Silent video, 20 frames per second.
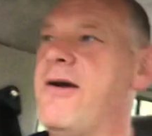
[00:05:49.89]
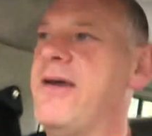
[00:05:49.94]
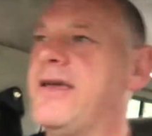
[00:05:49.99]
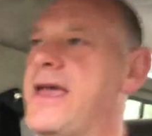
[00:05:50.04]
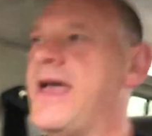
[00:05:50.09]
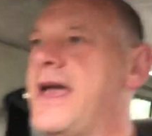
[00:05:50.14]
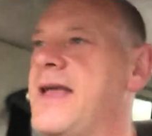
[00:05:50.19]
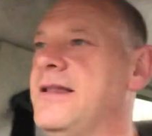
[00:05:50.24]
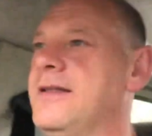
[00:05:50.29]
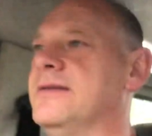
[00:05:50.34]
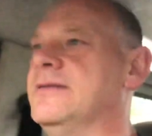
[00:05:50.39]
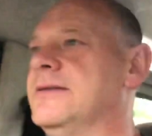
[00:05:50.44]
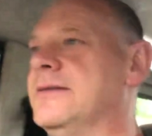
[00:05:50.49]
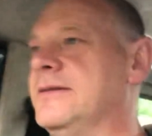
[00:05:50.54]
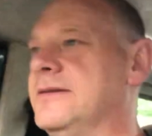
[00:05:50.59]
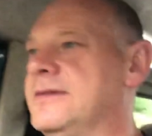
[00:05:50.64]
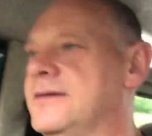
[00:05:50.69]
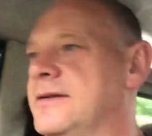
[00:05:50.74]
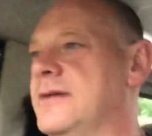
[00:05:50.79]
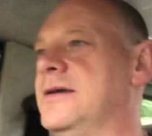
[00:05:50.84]
again
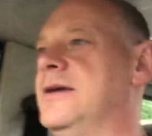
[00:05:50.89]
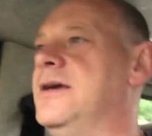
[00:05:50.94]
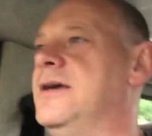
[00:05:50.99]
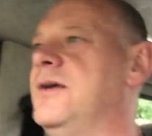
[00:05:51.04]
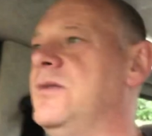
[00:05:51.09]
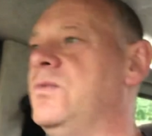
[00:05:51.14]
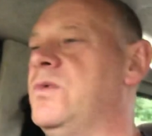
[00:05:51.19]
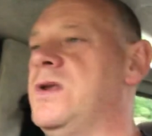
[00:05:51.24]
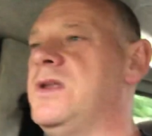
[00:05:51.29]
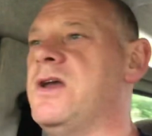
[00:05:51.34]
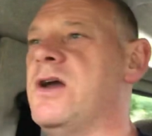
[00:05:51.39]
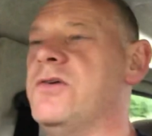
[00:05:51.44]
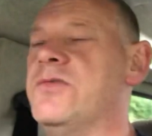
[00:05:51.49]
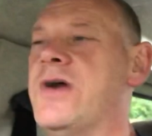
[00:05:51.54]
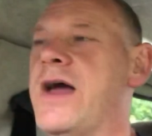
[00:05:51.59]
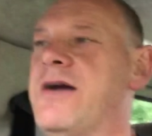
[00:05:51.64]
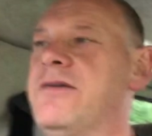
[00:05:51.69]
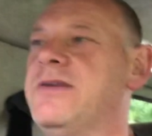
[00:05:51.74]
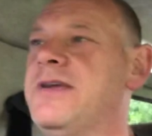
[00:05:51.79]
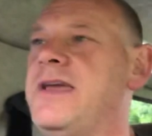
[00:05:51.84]
and we'd go
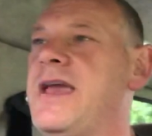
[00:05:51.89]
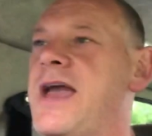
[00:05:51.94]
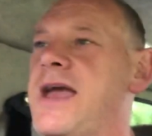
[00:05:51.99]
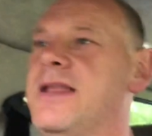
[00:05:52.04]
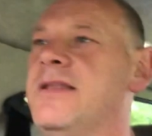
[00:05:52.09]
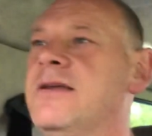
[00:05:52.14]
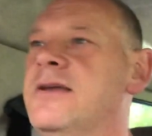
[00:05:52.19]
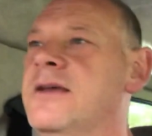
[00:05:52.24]
round again.